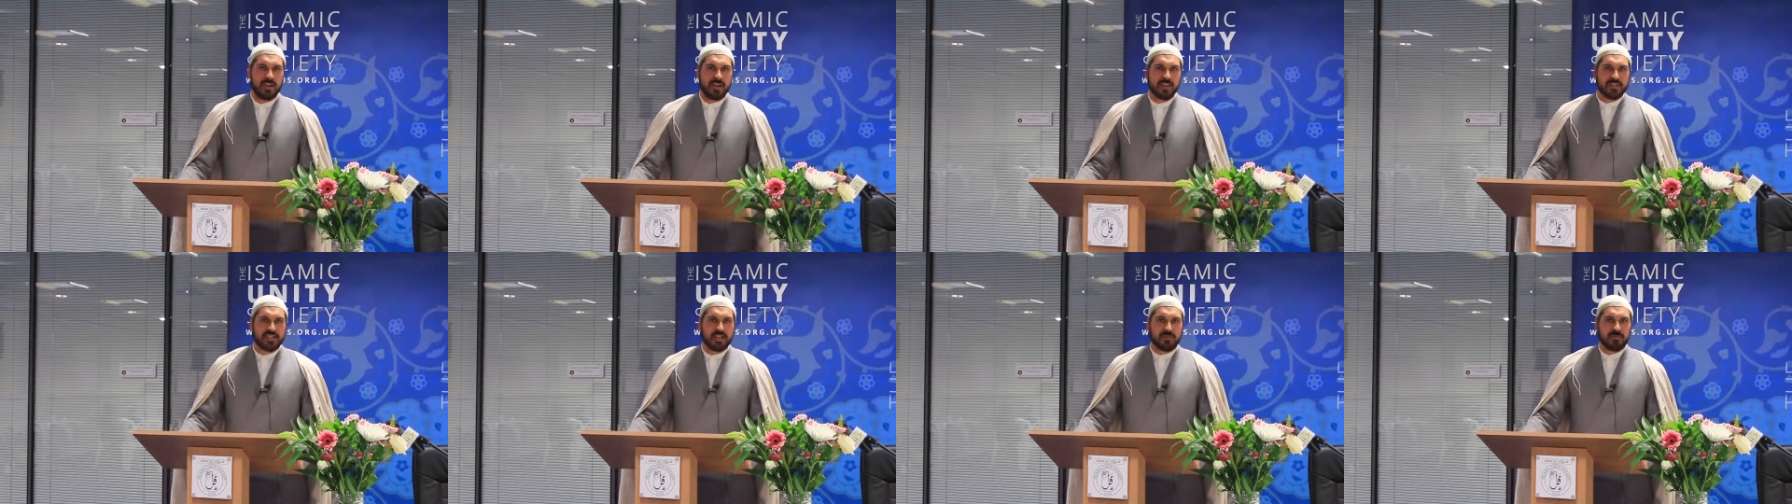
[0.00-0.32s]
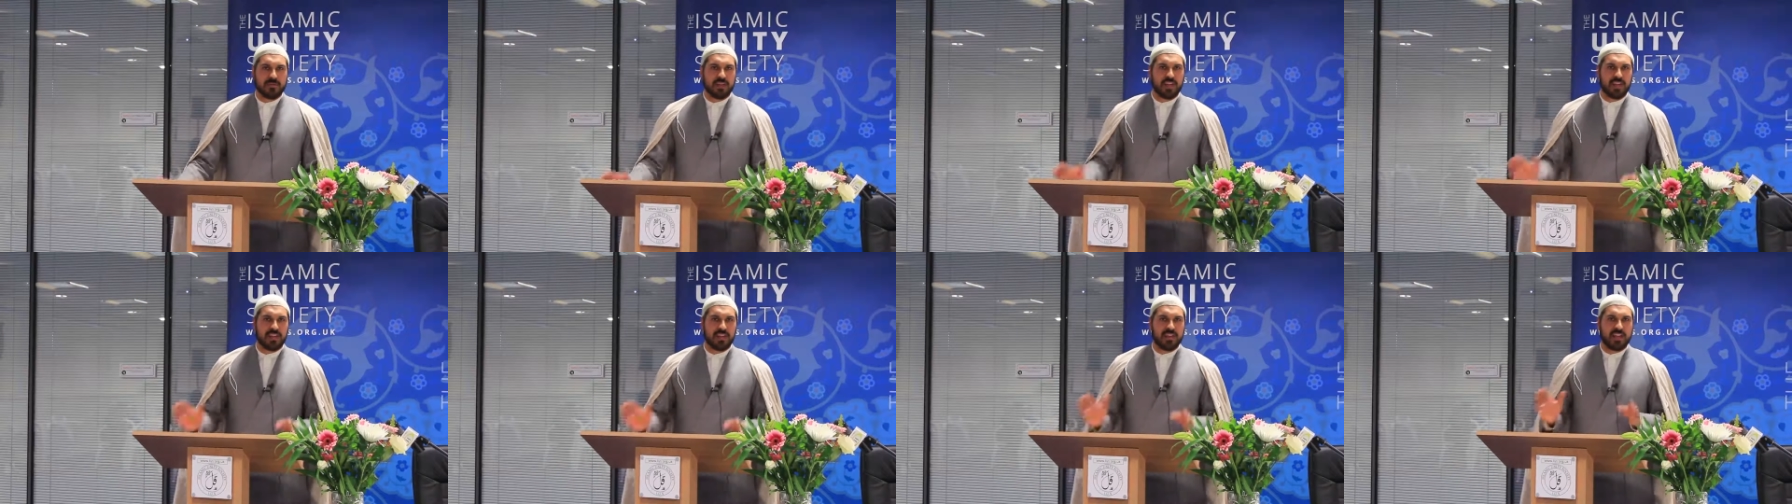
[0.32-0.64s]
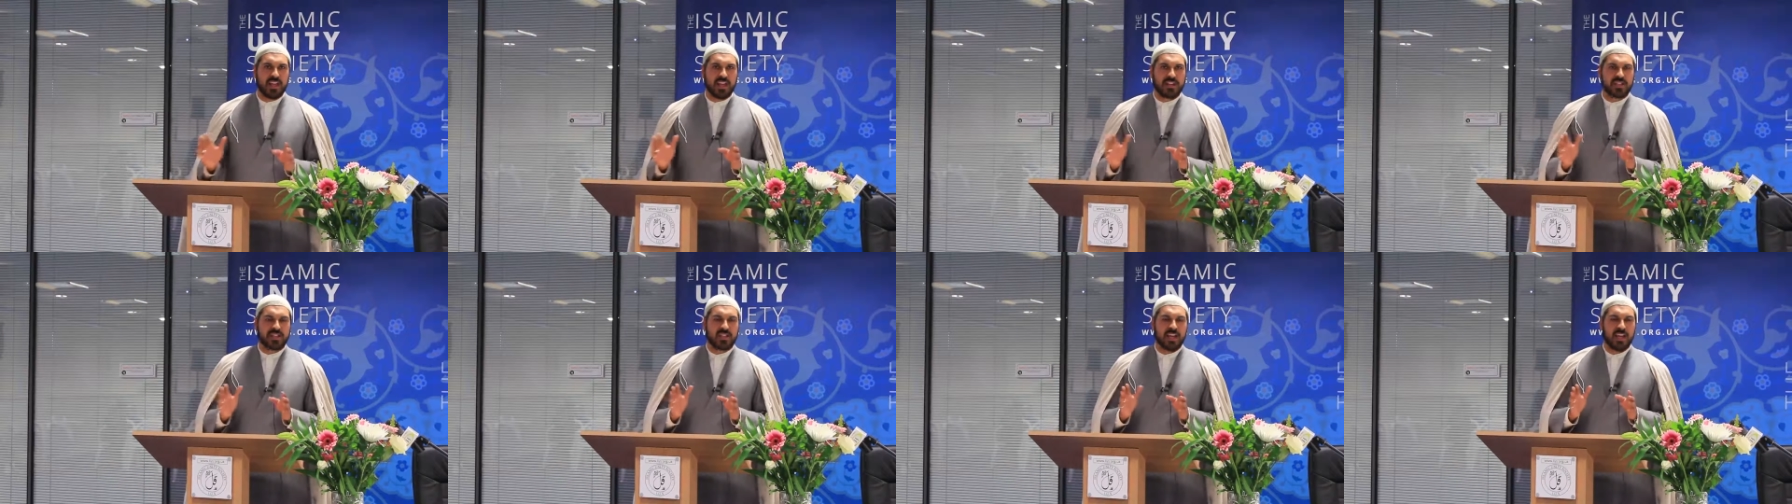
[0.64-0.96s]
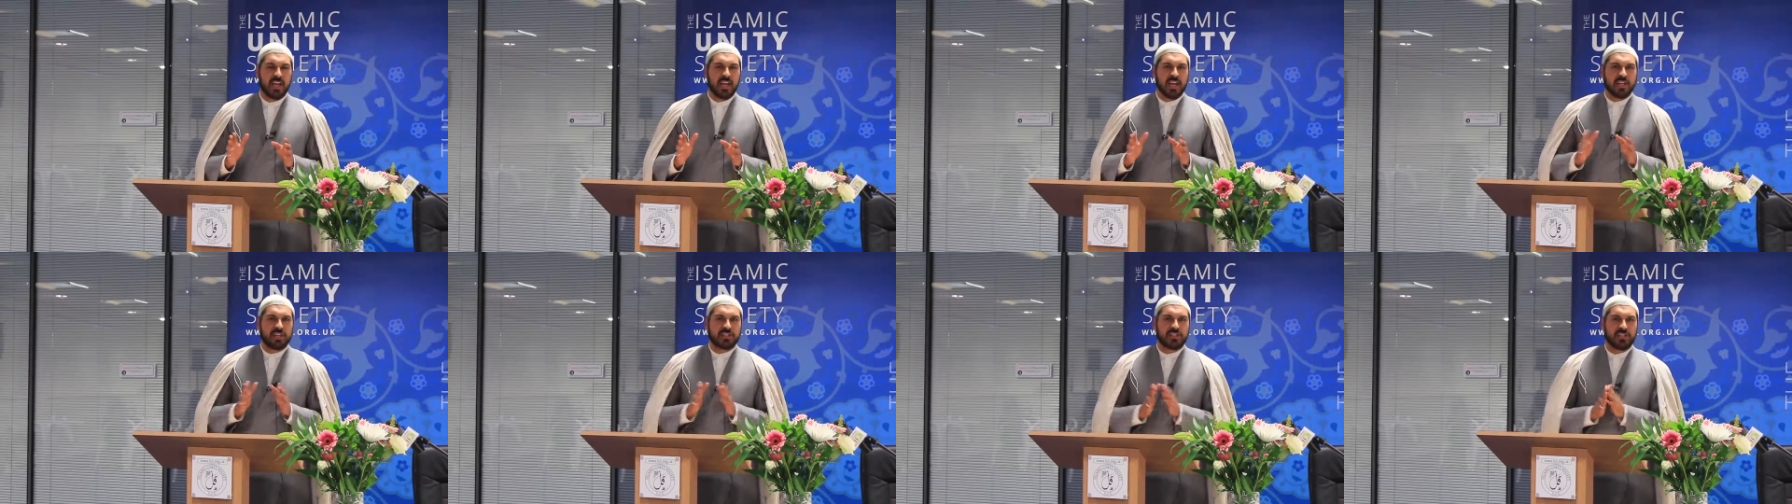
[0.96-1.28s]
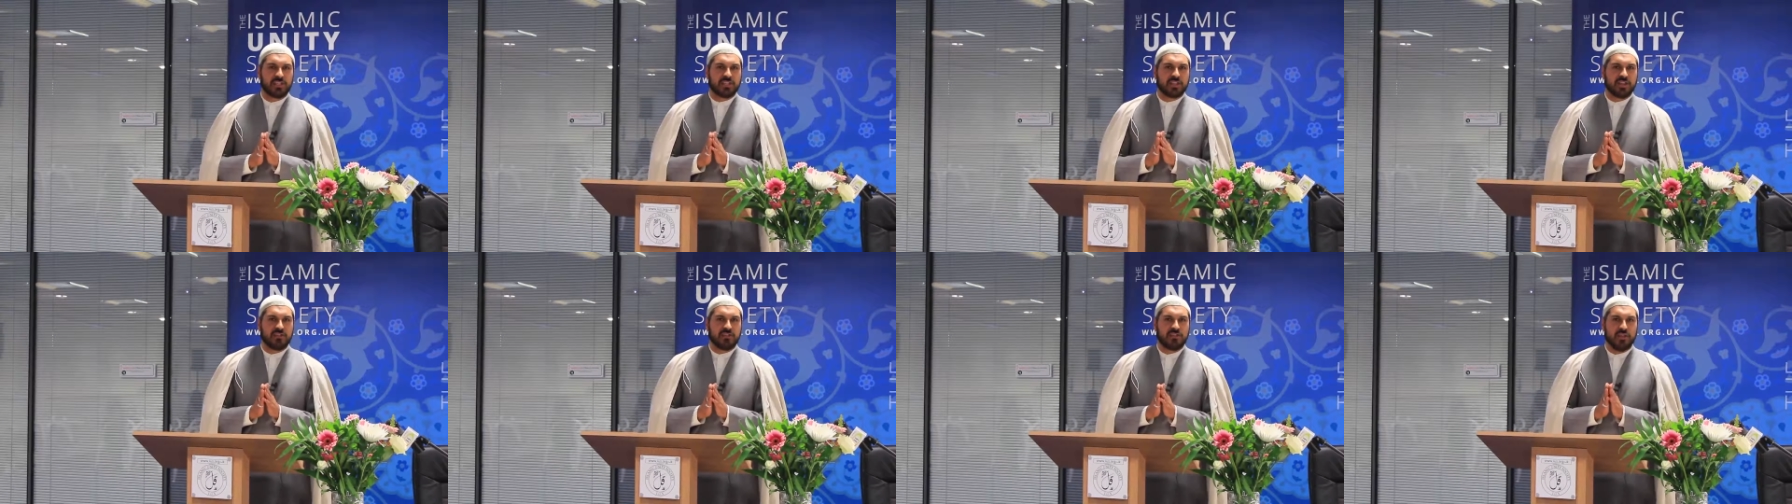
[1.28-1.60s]
Something that
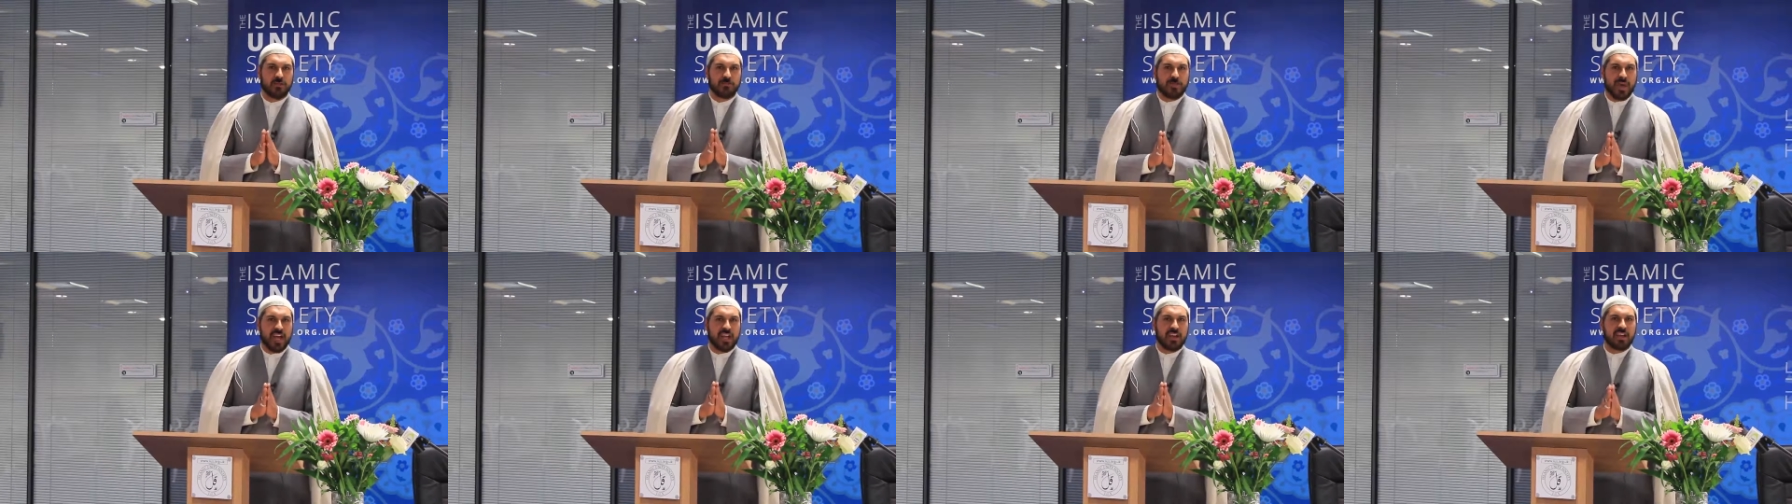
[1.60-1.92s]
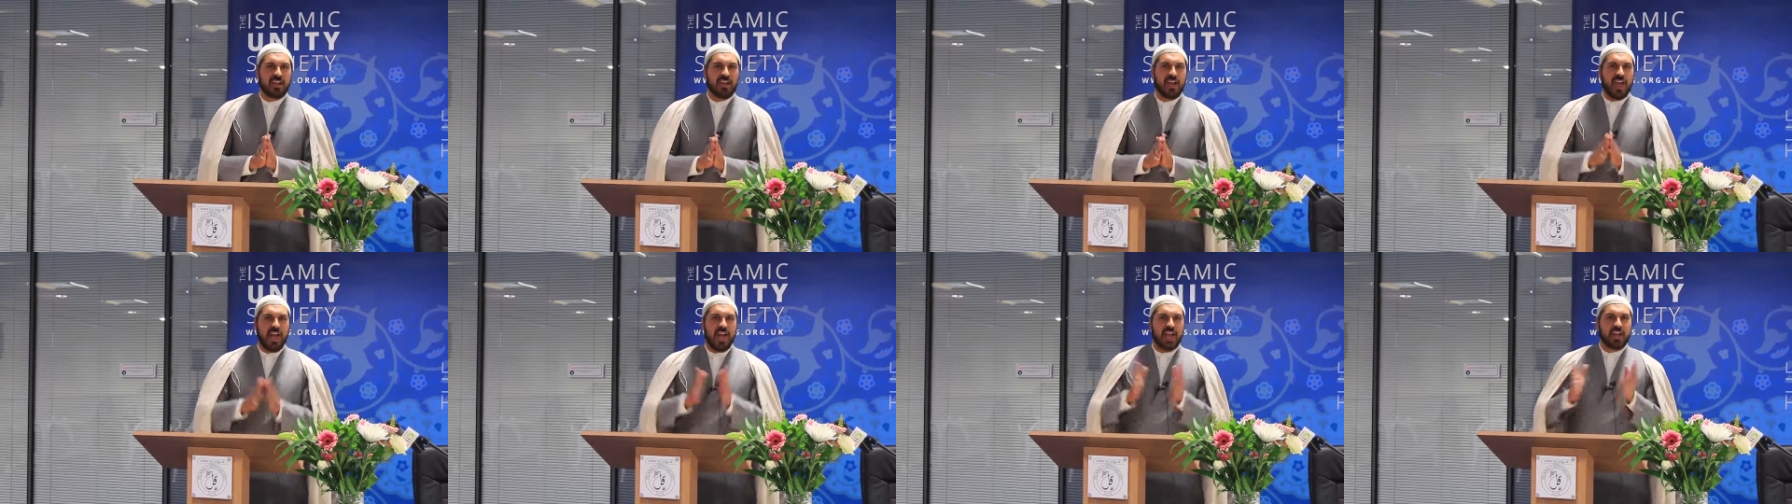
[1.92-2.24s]
Sister Rebecca